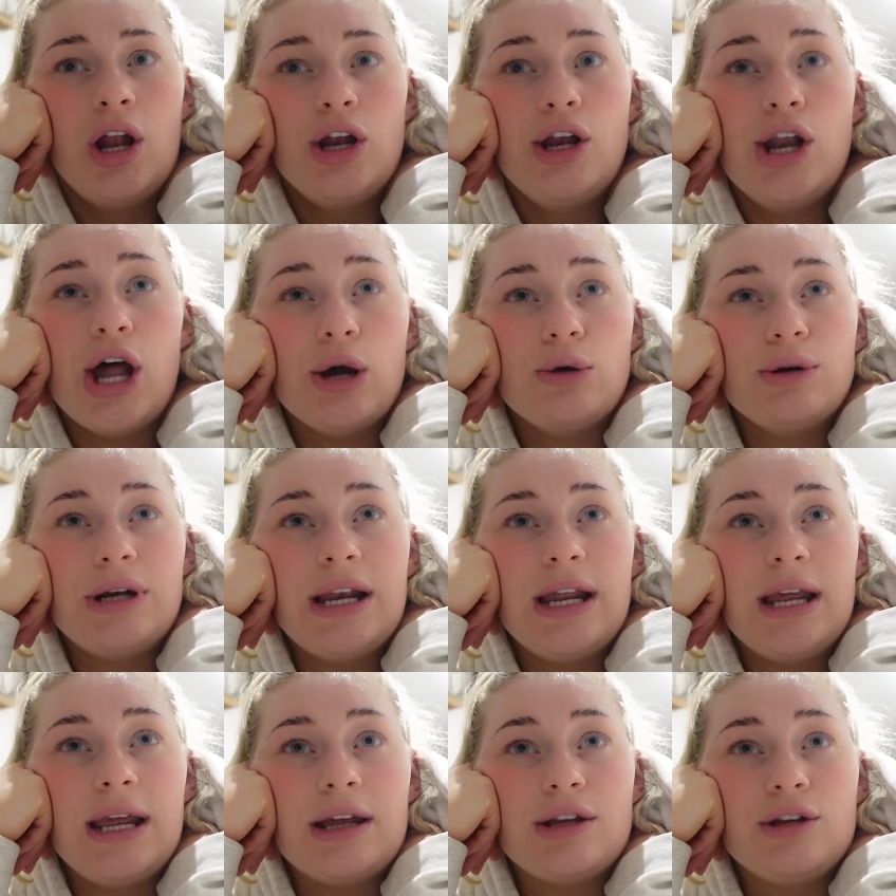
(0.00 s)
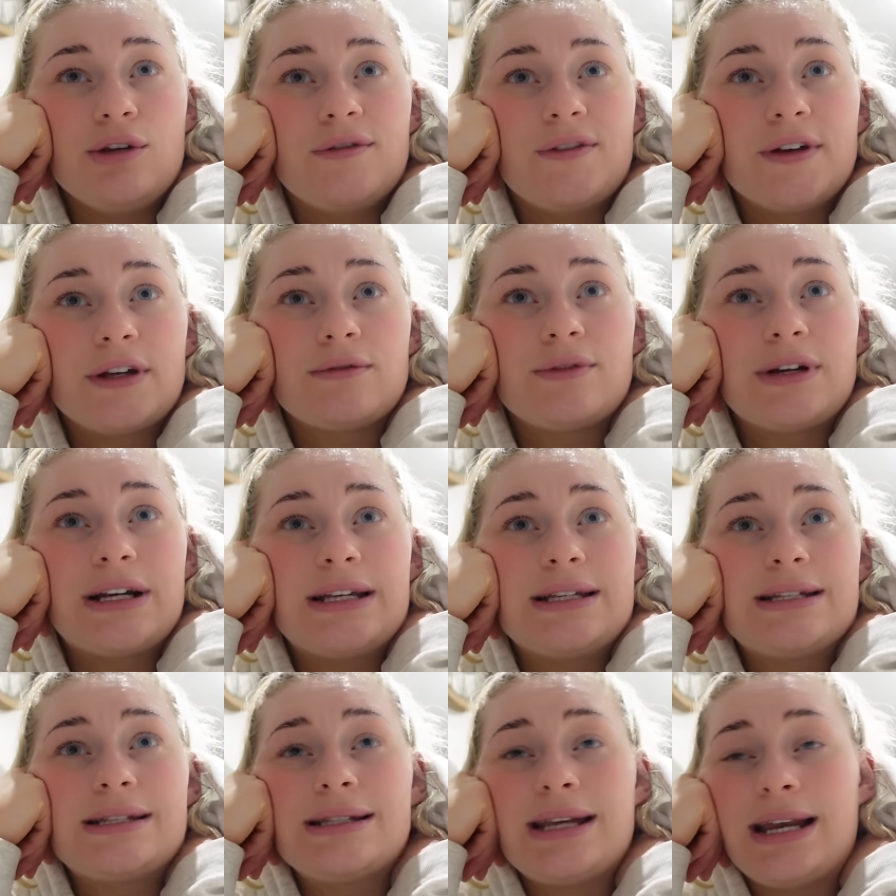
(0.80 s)
lonely and you feel
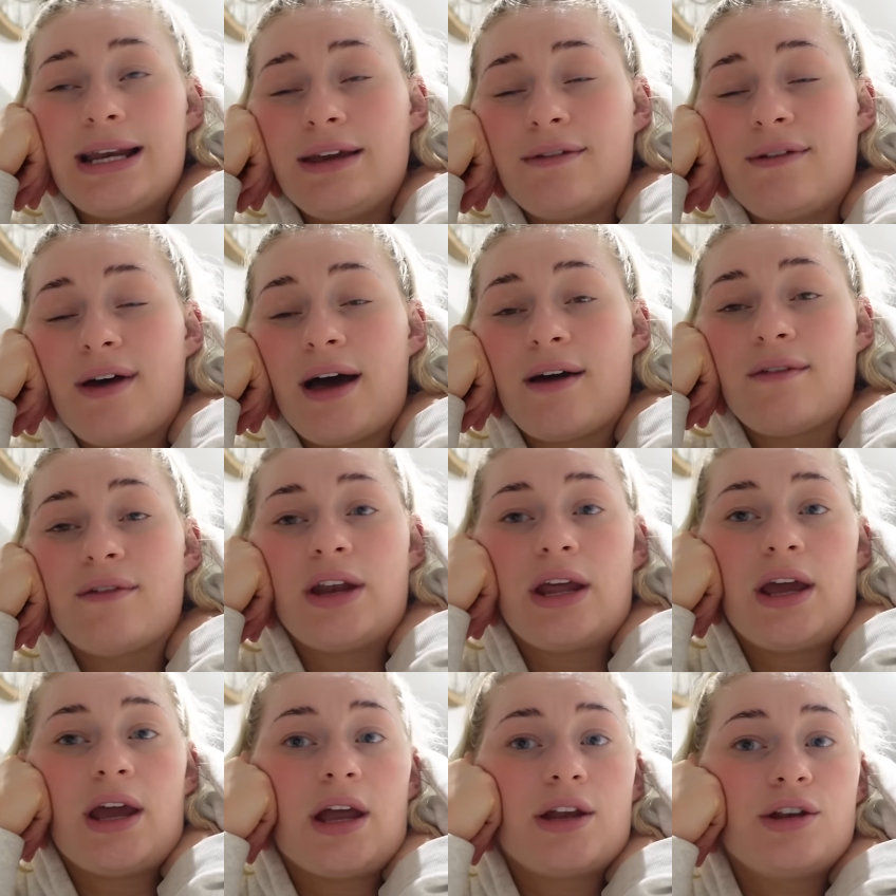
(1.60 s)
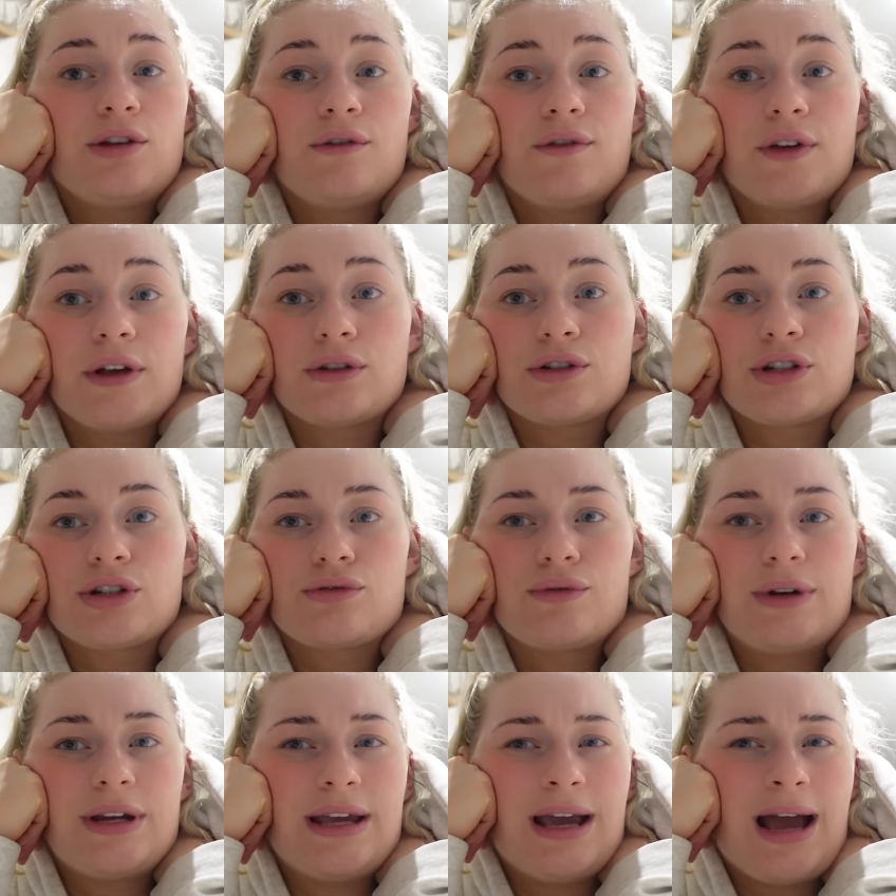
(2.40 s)
really silly for having it and you feel
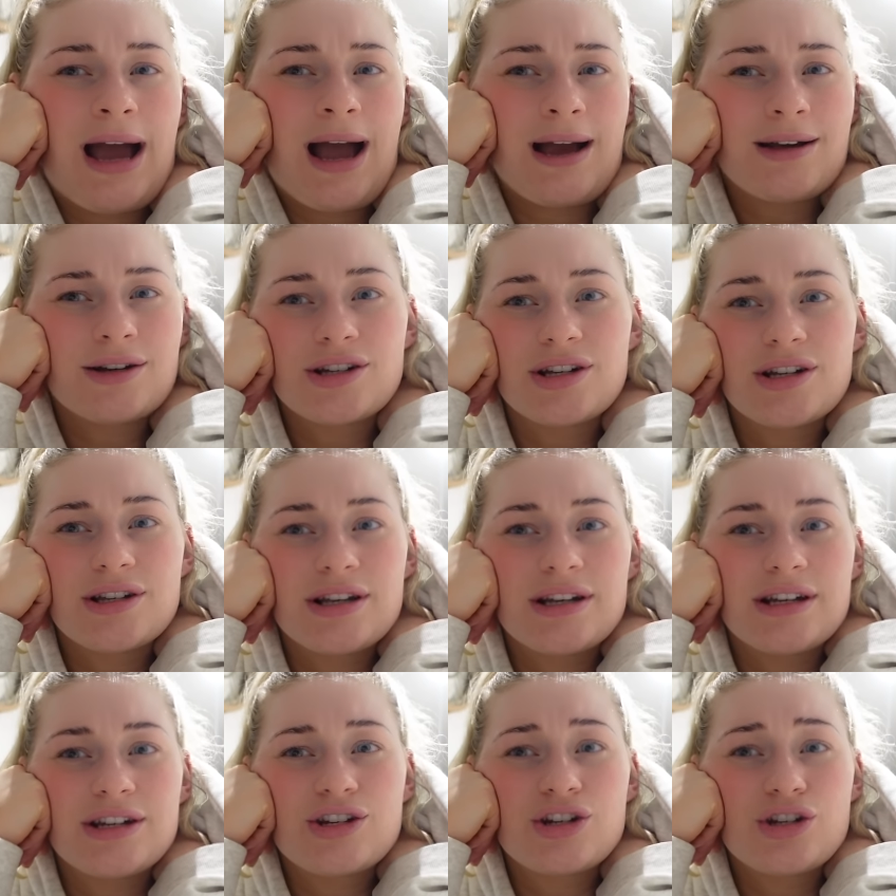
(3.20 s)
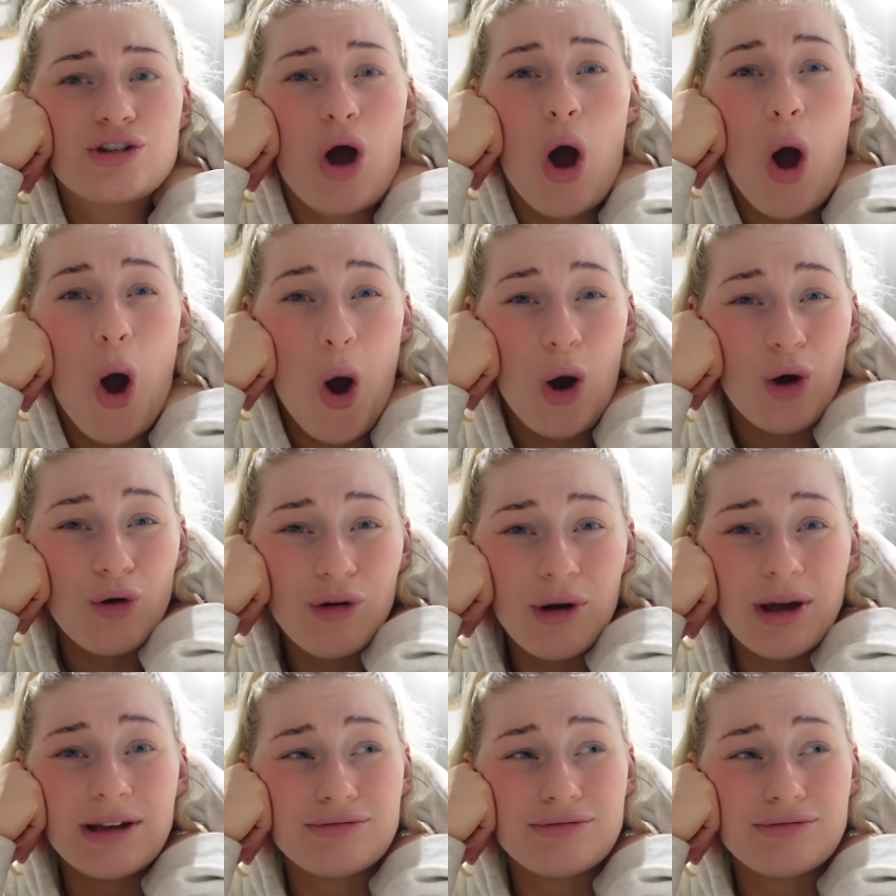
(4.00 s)
just really anxious and it's just horrible.